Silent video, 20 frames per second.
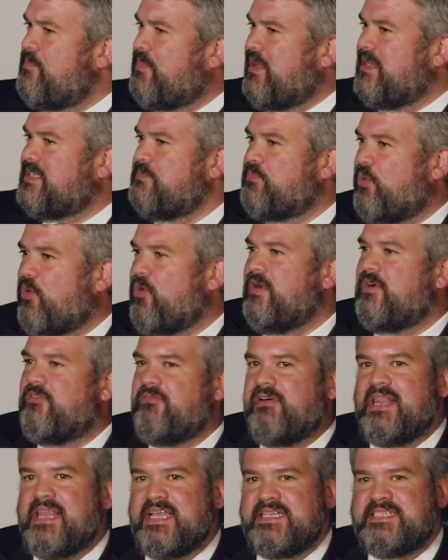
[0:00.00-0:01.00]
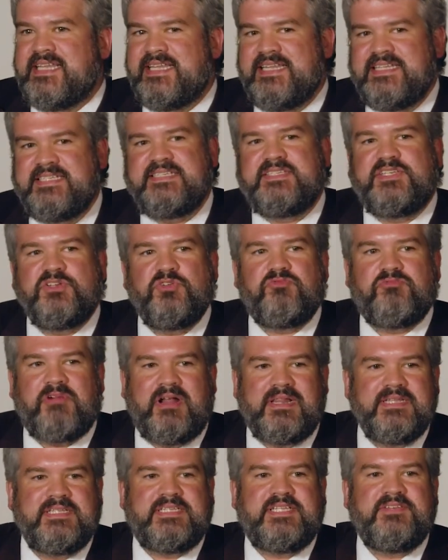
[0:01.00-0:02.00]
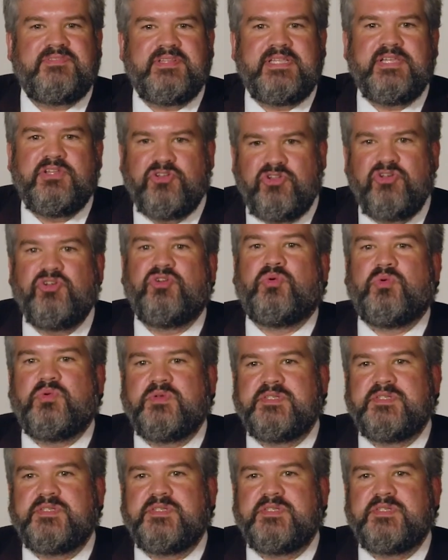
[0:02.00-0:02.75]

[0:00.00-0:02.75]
but it's important to realize it is still relatively new.